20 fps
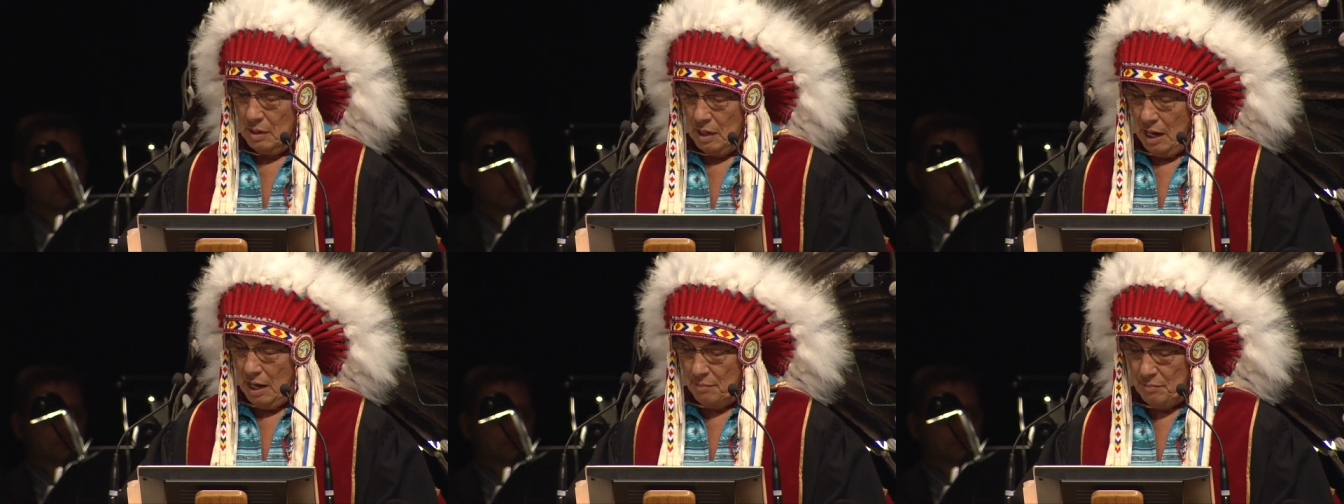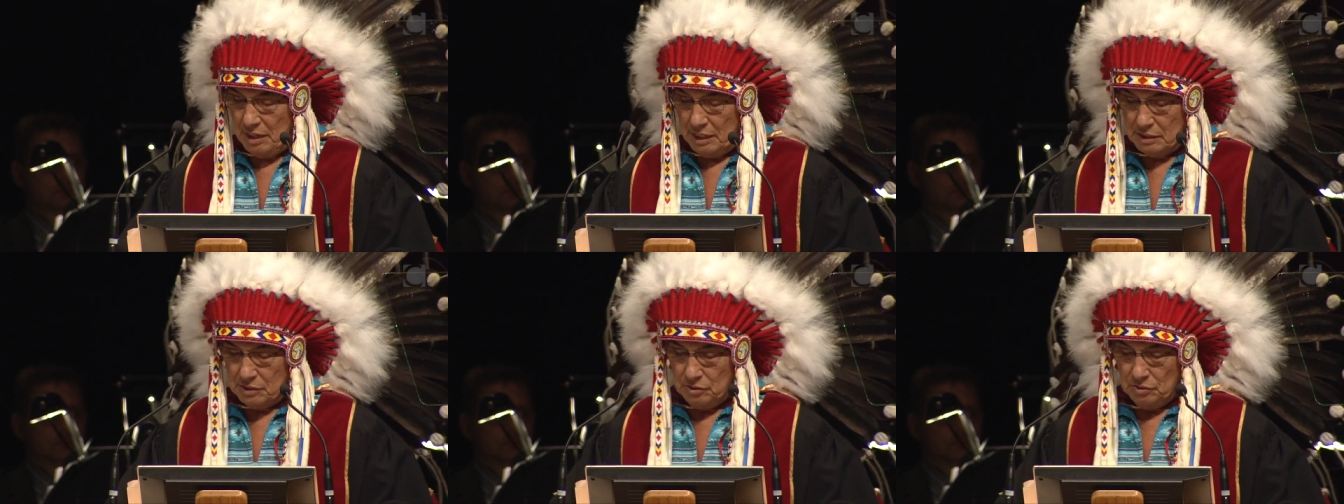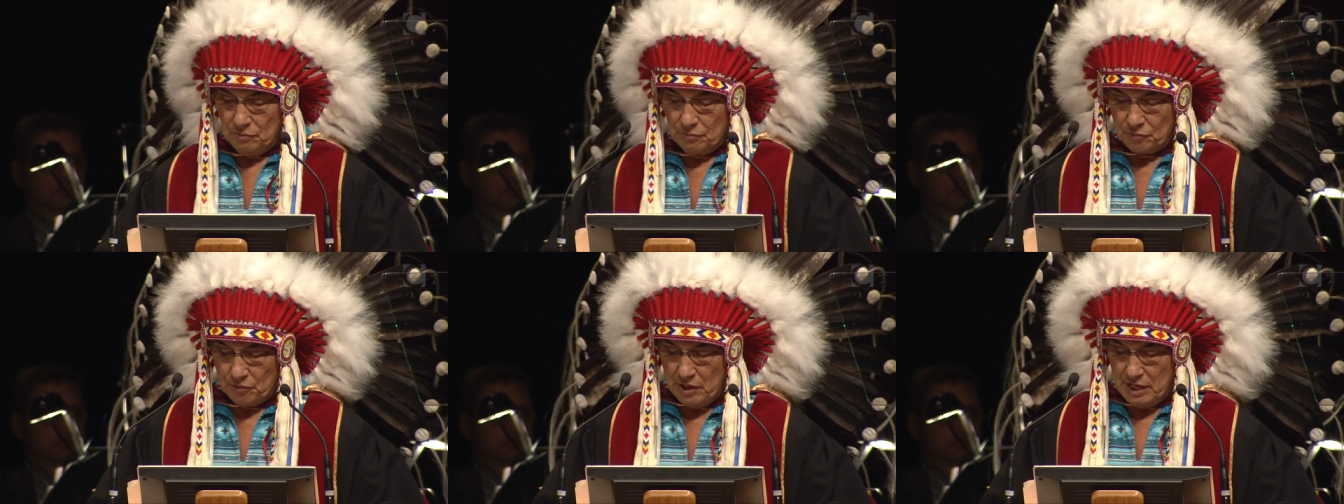I made
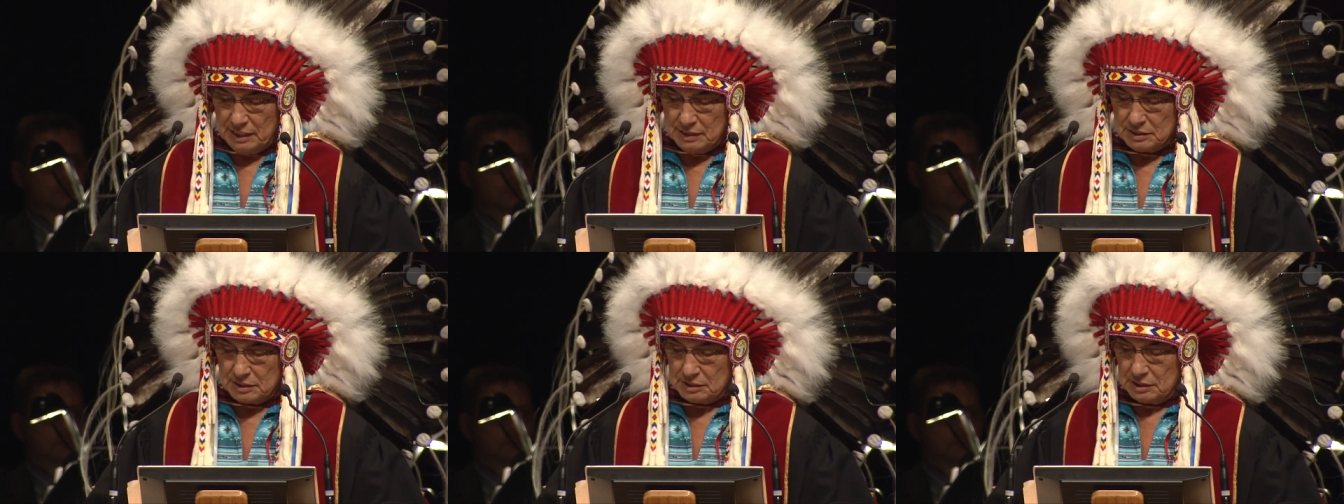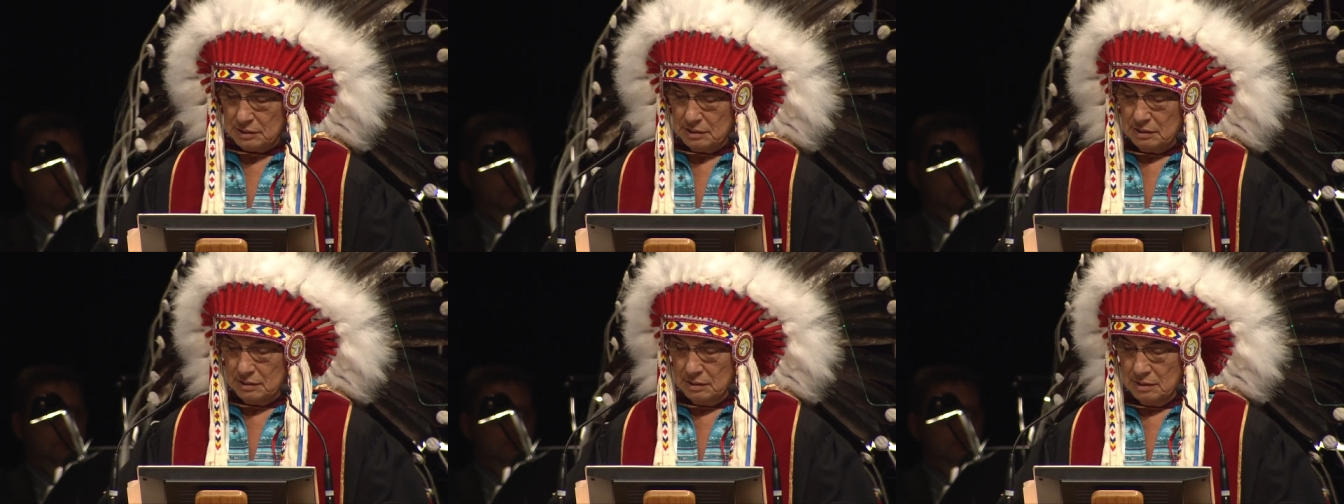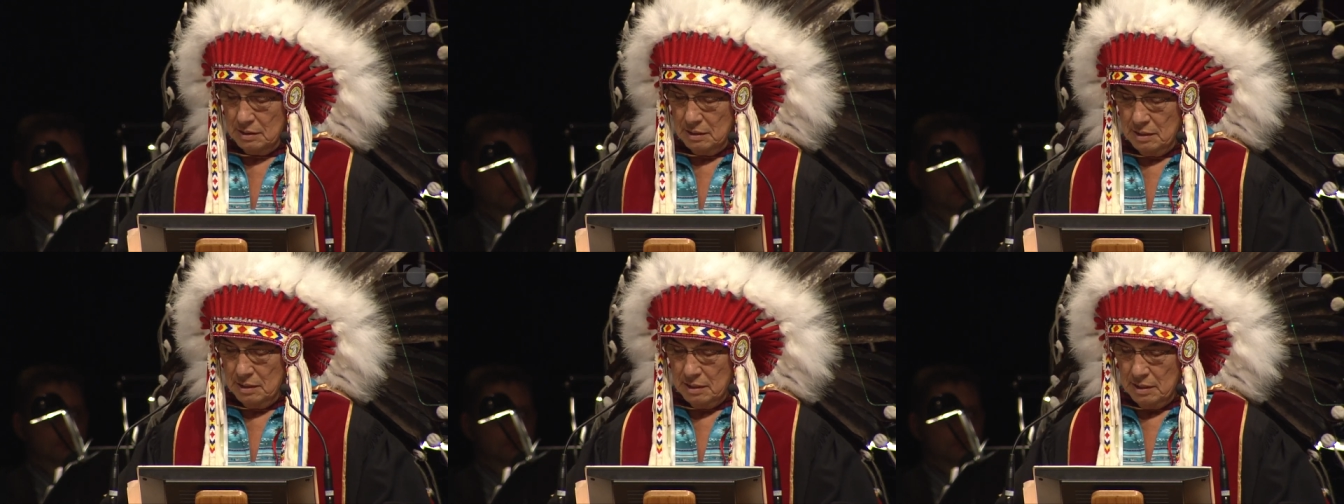new friends
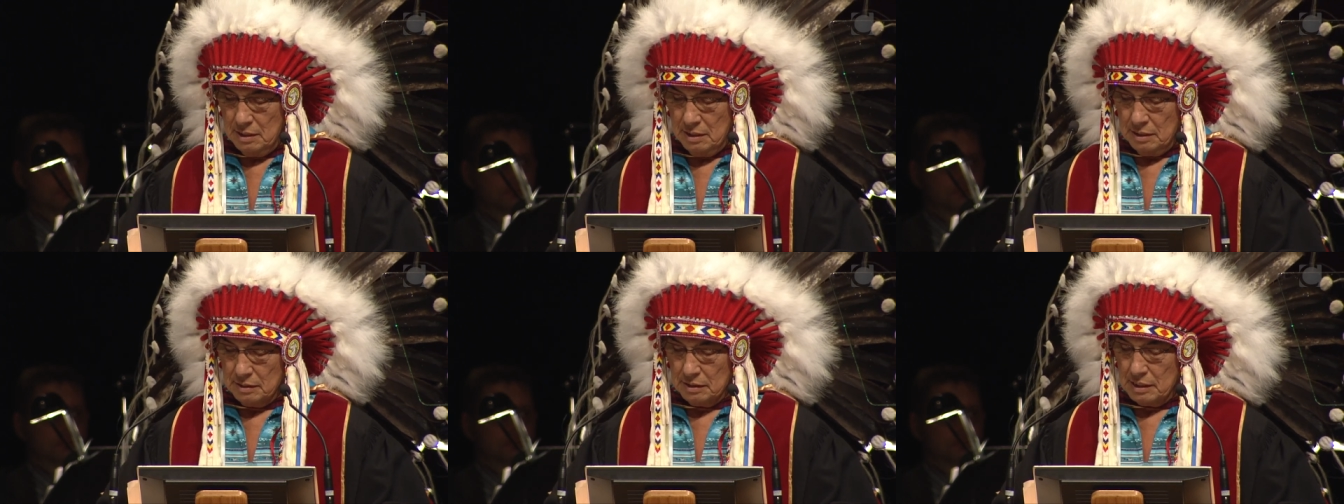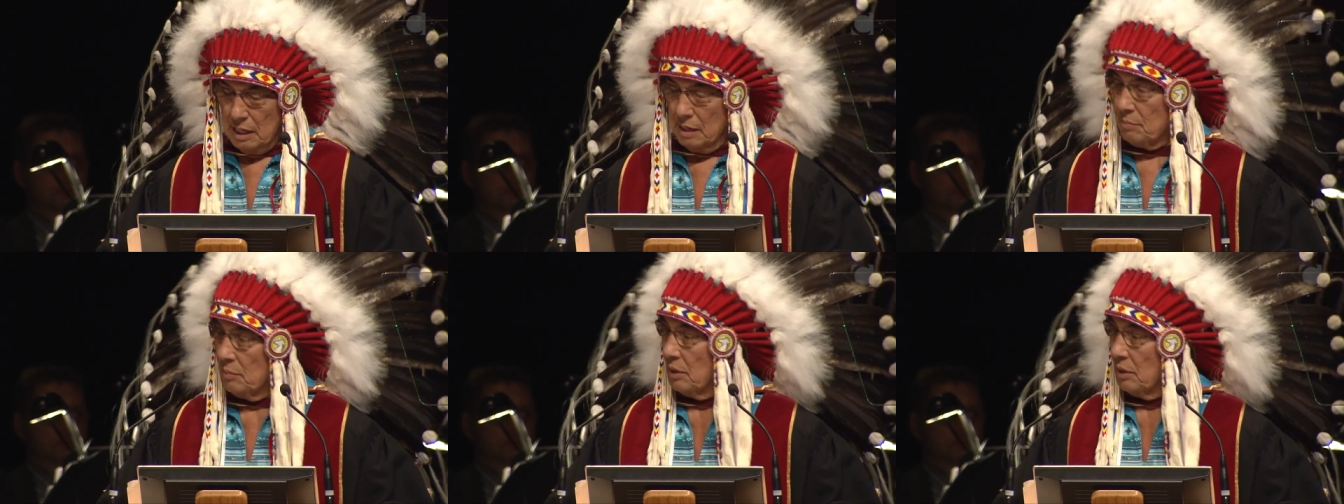that